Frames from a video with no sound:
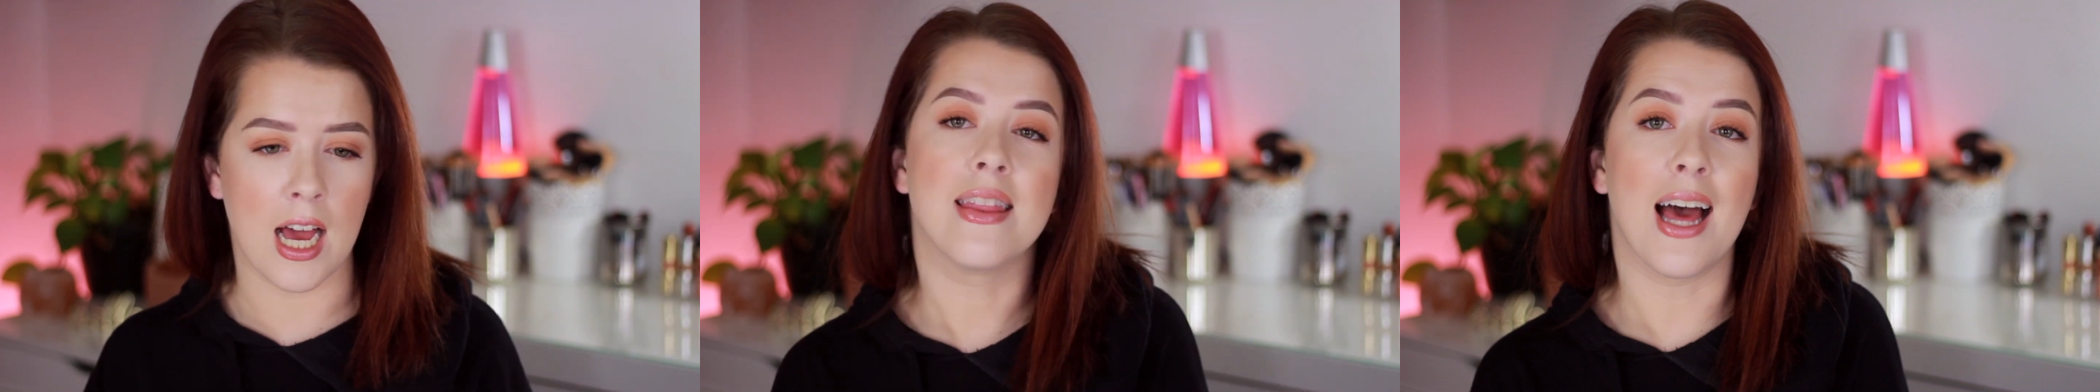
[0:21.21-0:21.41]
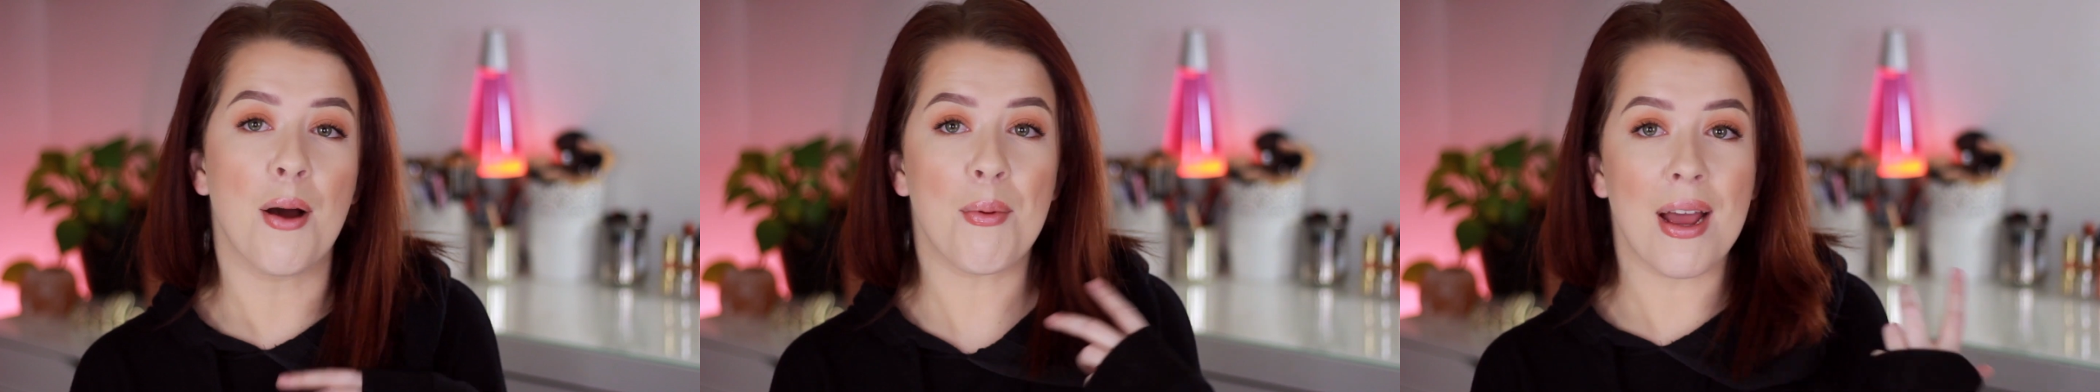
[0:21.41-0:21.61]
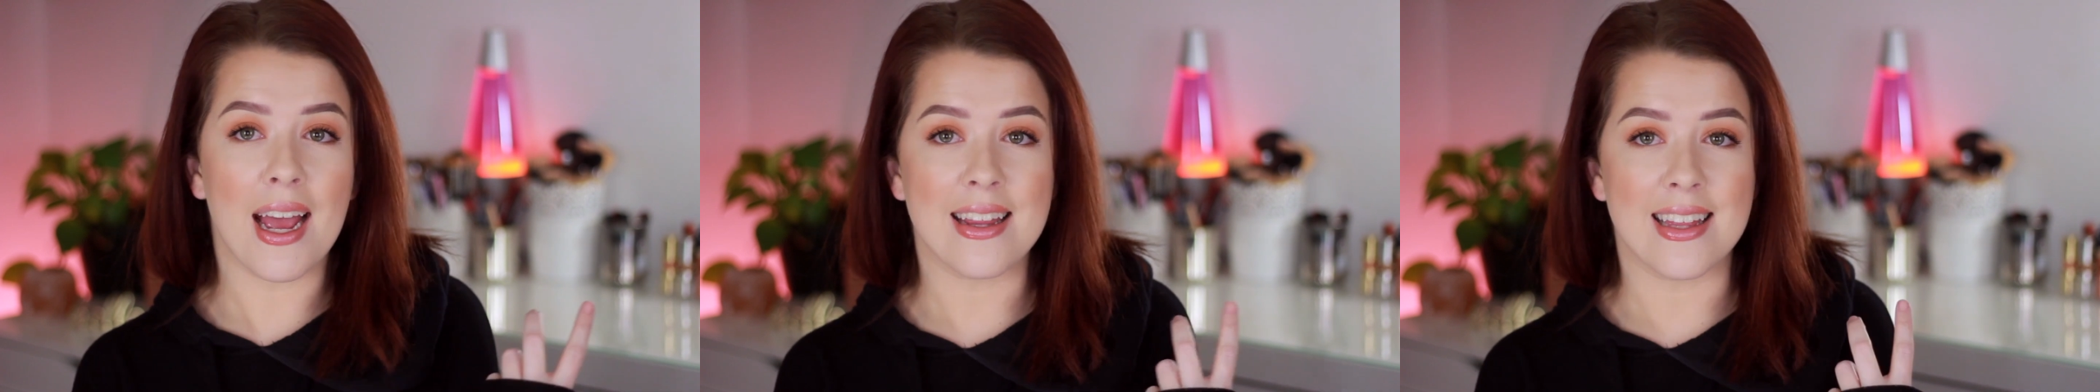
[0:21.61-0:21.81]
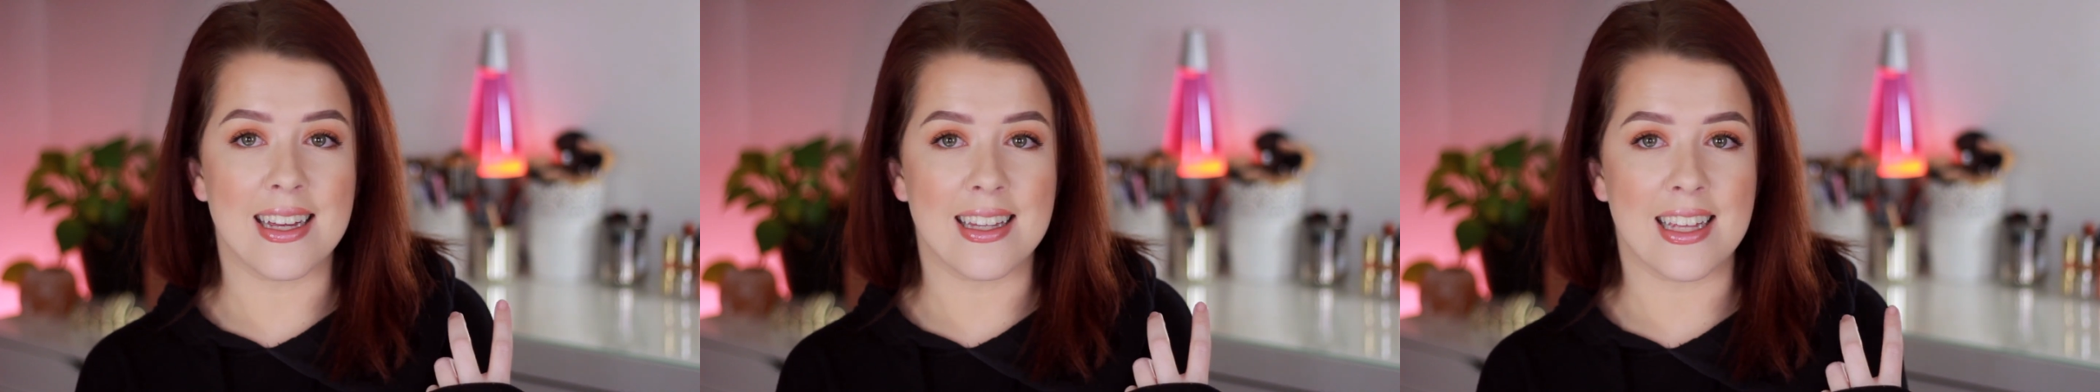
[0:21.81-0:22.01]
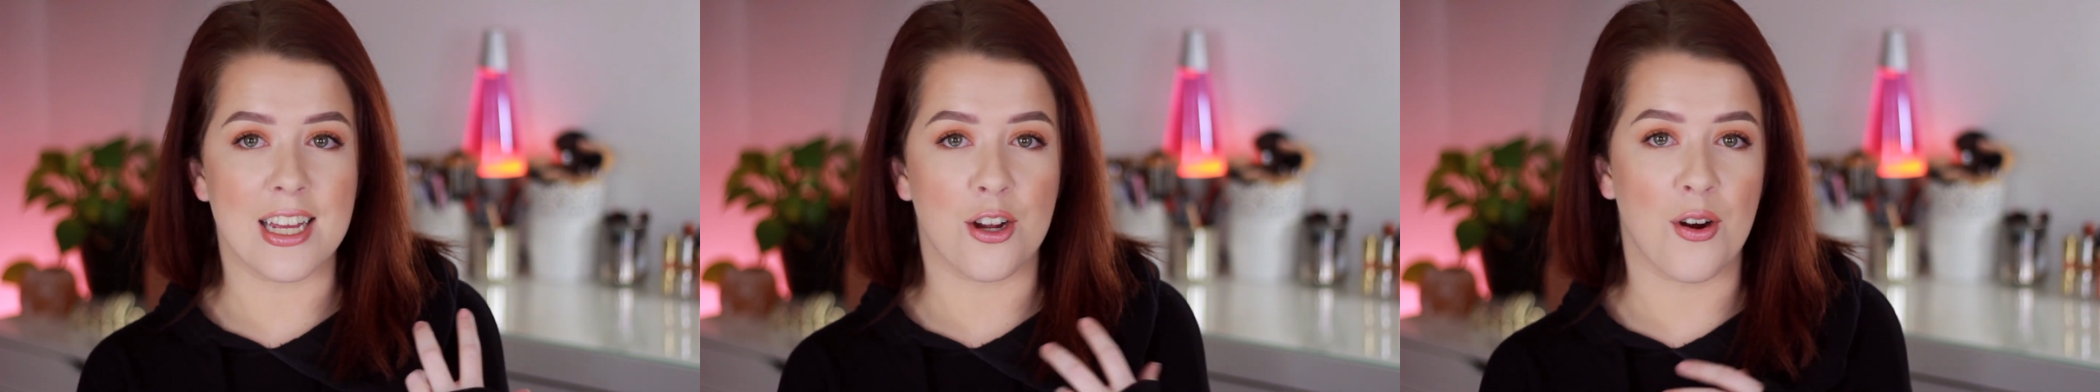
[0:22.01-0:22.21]
That way at the
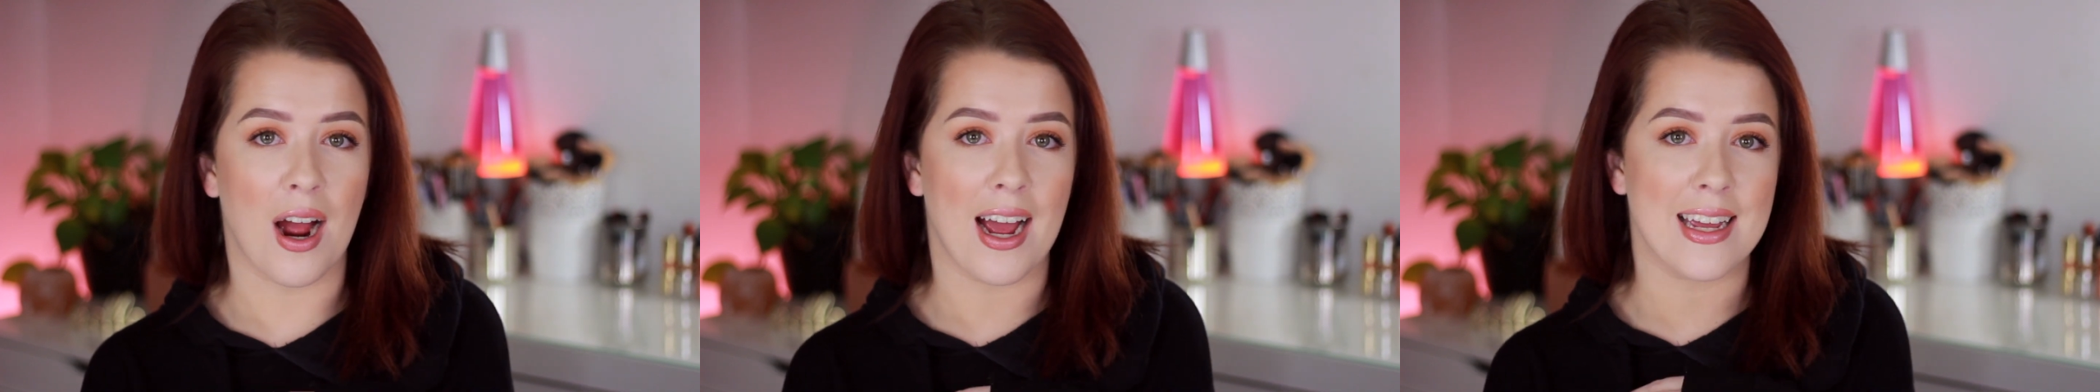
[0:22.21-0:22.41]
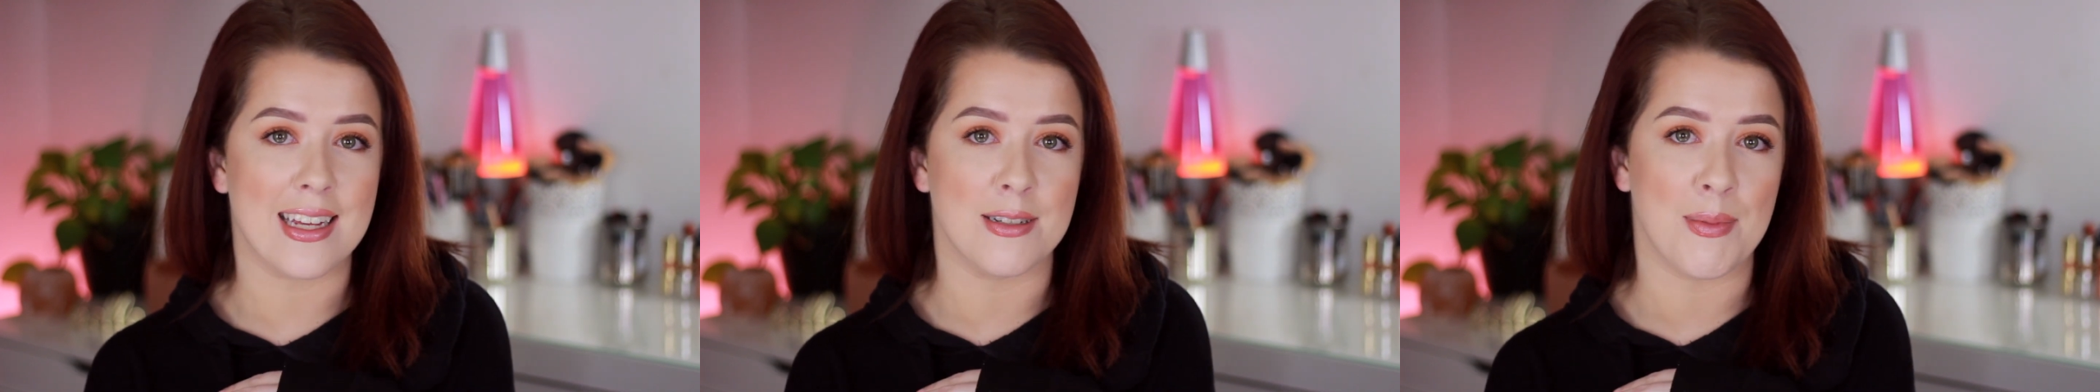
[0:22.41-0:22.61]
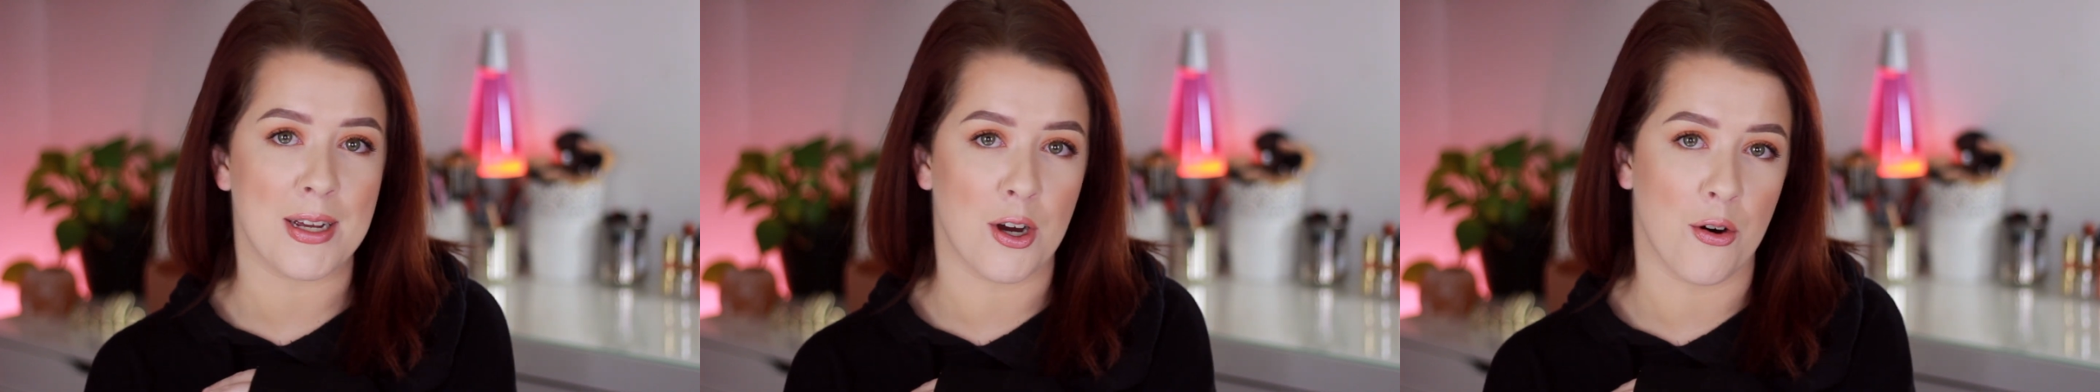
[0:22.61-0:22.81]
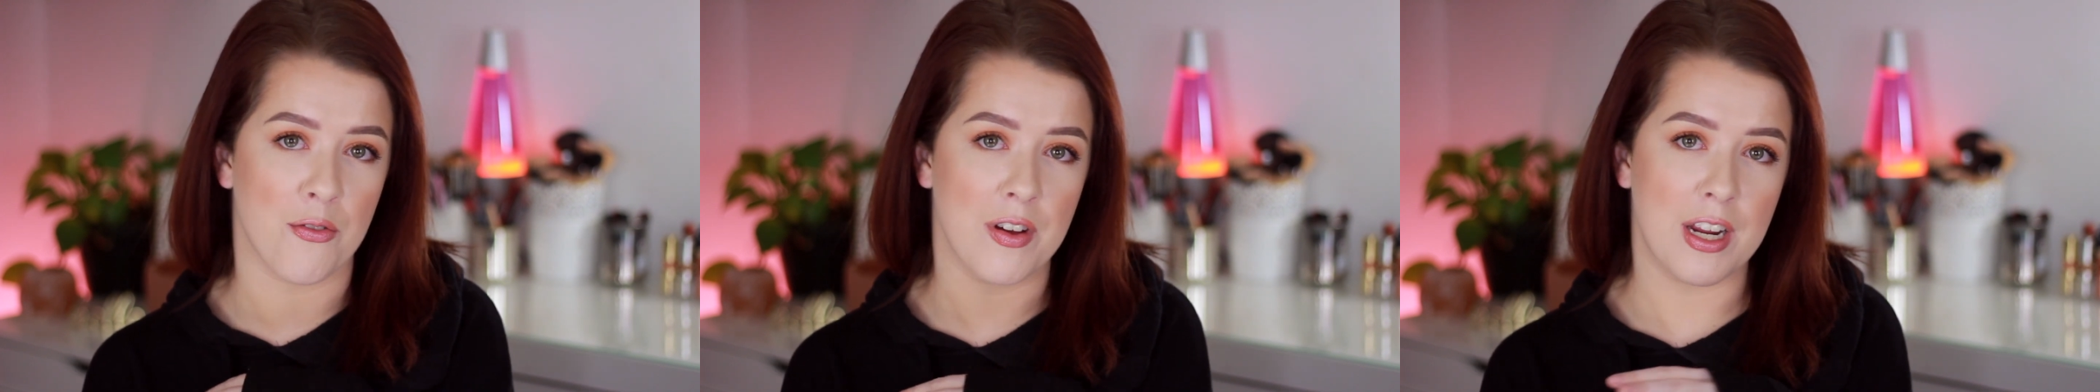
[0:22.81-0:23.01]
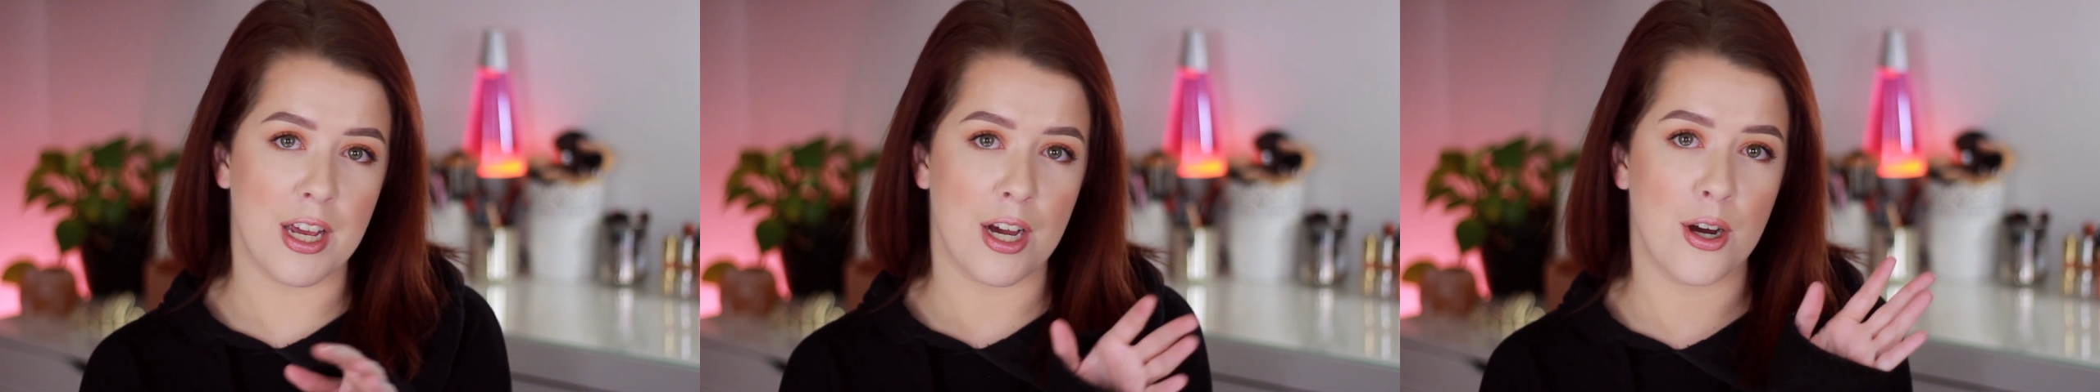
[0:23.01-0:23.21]
end of the year I can make a whole
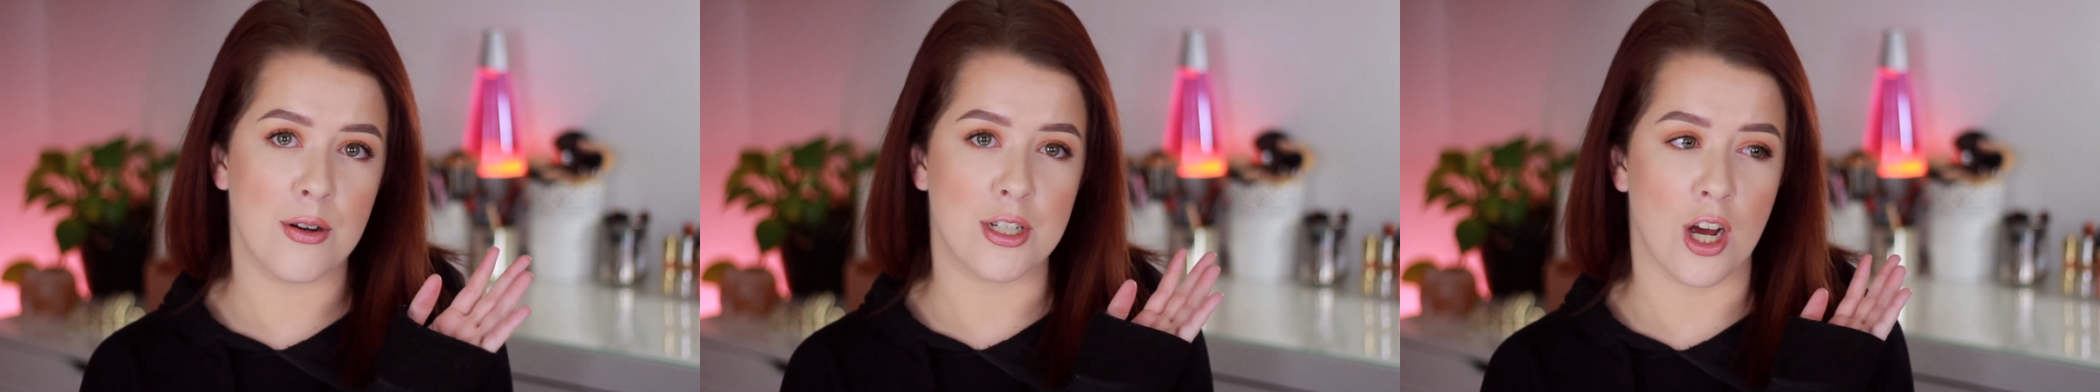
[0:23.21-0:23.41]
video,